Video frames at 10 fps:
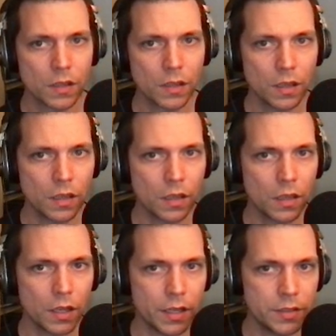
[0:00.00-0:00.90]

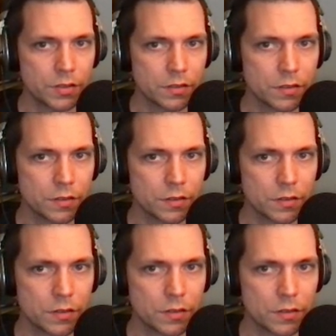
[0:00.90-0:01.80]
And
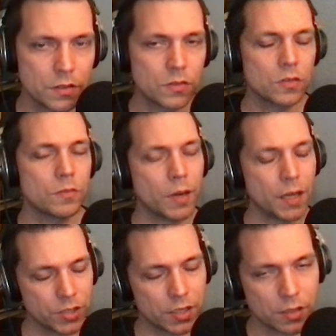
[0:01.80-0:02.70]
my
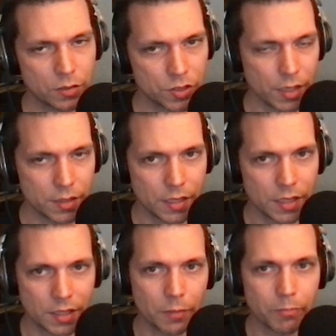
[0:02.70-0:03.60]
chess coach says
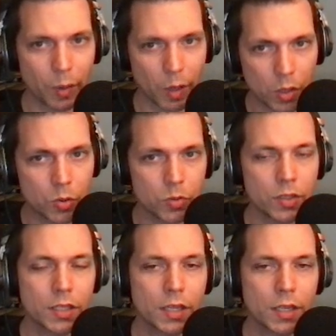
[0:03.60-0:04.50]
it's like a
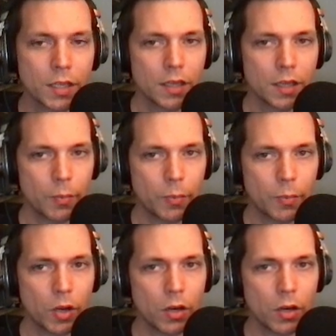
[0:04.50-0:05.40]
bone, a
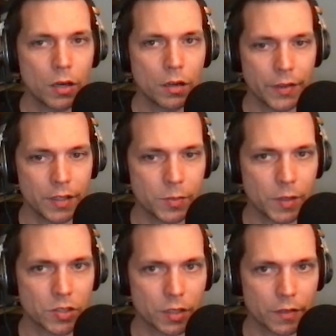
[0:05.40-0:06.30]
pawn on,
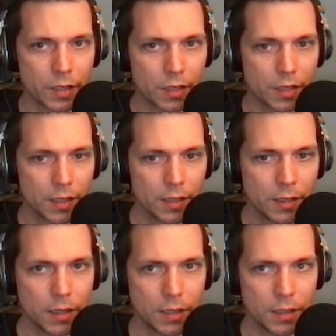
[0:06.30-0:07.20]
especially on like
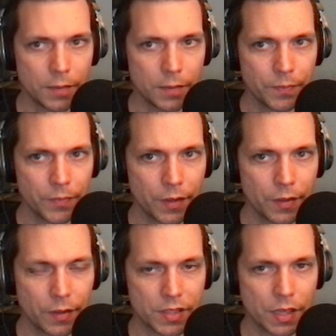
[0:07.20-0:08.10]

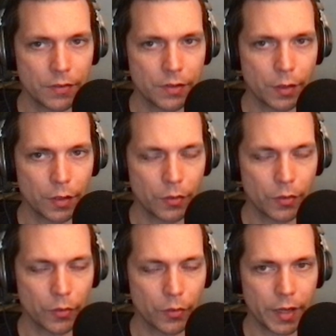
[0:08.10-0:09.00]
the 7th
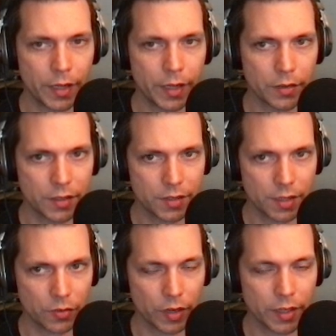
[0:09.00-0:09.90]
rank or the
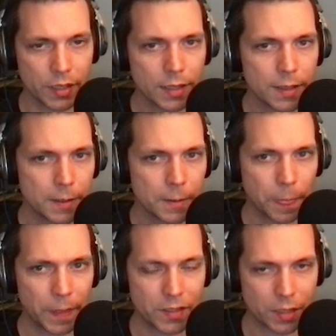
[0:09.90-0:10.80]
6th rank,
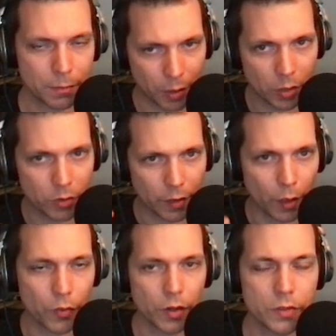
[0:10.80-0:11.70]
is like a bone in the
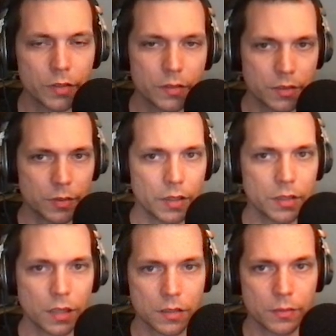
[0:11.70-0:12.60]
throat, is what he
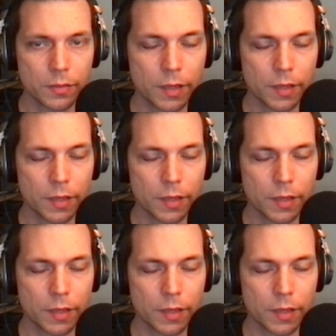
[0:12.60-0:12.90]
talks about.